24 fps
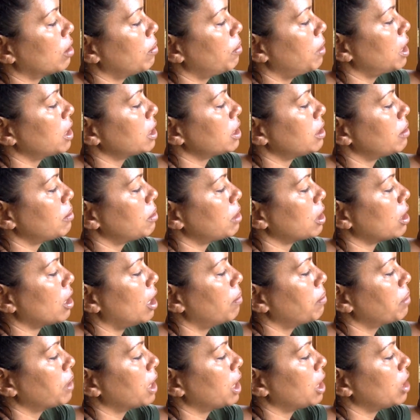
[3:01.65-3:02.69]
about some of the
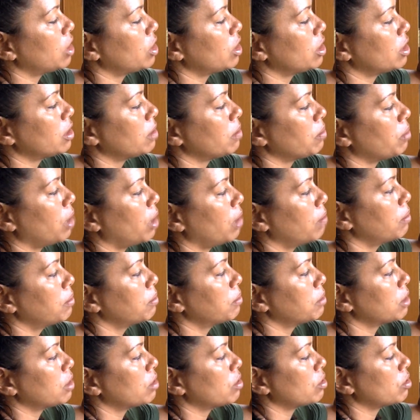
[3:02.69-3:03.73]
complications and problems
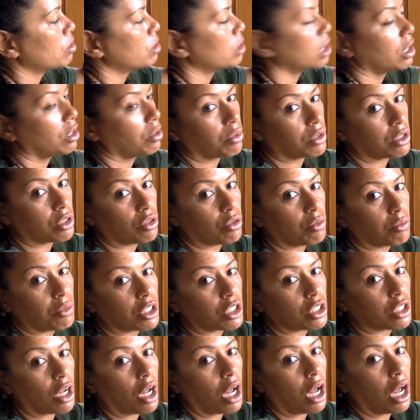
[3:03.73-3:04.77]
associated with too
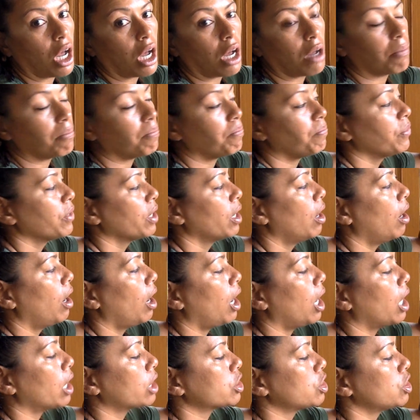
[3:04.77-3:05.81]
much
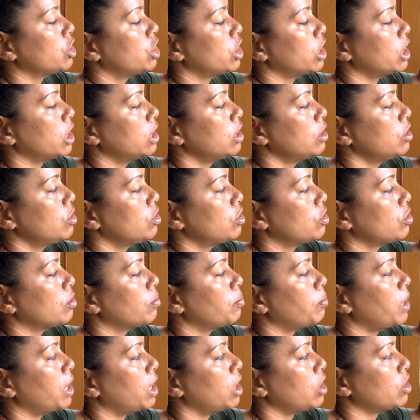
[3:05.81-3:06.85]
oxygen to a
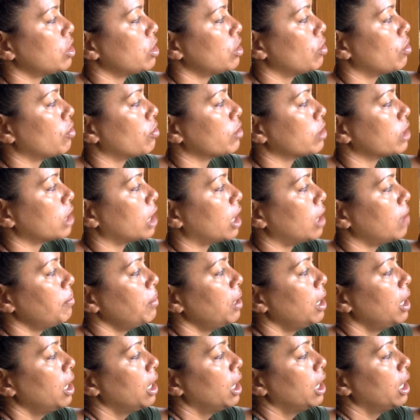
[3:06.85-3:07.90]
patient over time.
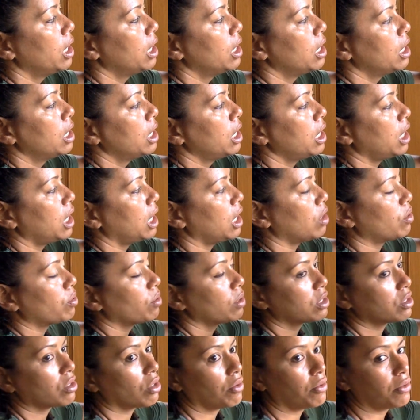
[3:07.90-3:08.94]

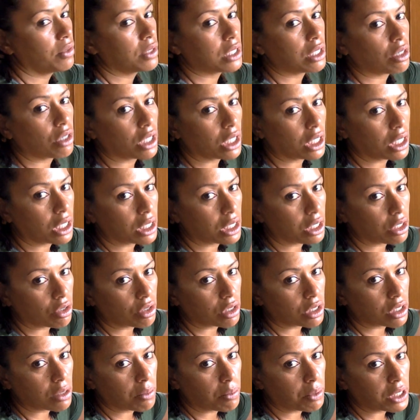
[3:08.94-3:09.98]
Increased surface area. There
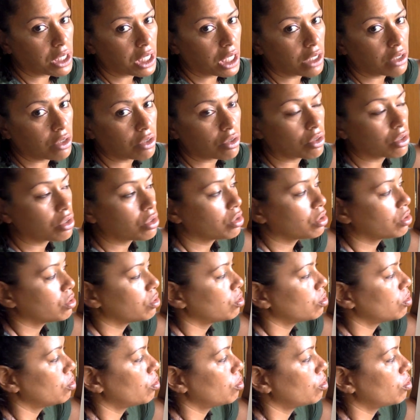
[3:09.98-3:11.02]
is the potential
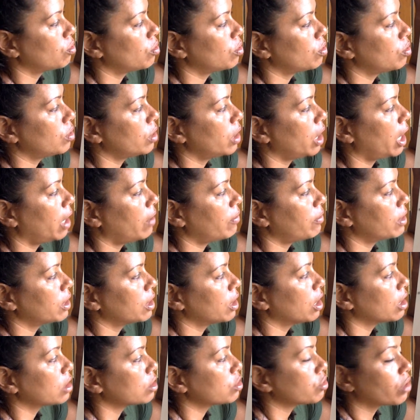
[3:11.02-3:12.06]
to have a
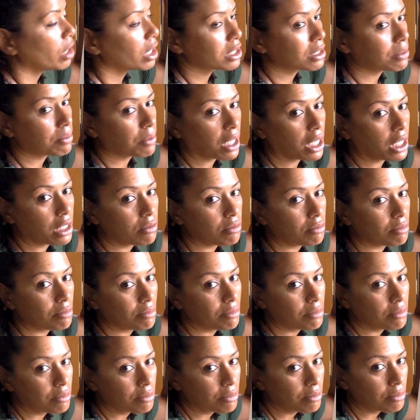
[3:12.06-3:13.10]
lung transplant.
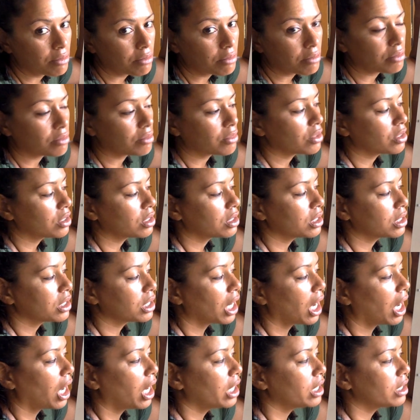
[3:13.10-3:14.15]

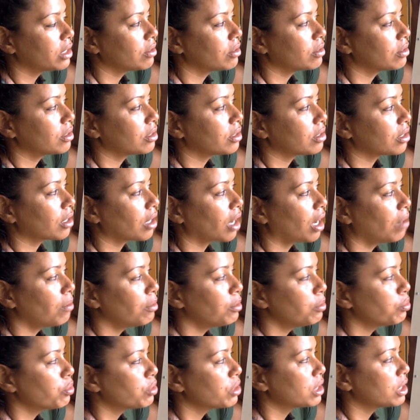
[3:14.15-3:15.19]
Not
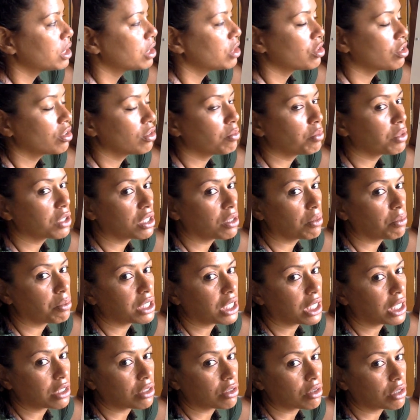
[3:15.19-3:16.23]
common procedure, but the
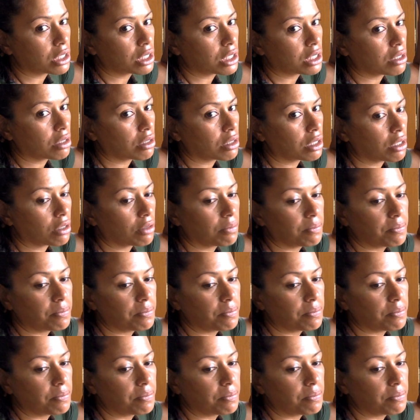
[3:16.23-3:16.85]
potential is still there.